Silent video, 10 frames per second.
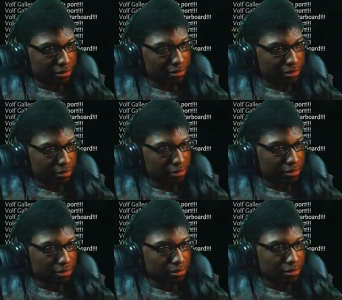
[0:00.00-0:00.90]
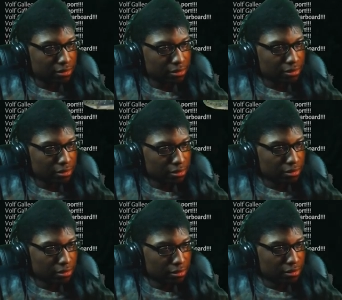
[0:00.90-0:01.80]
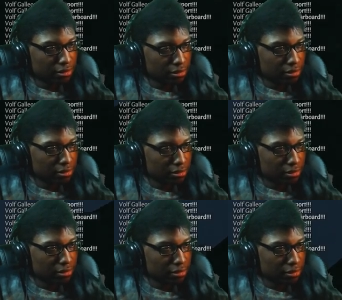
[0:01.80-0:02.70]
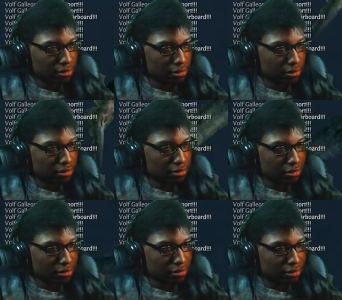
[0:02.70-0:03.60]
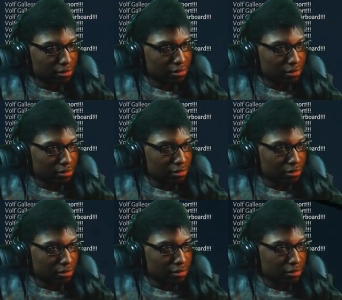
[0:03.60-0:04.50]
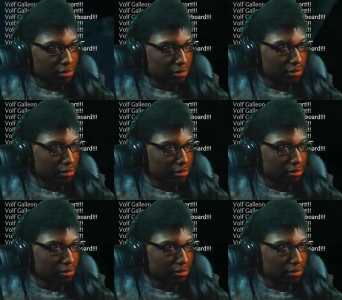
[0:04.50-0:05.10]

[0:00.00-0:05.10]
Nobody speaks.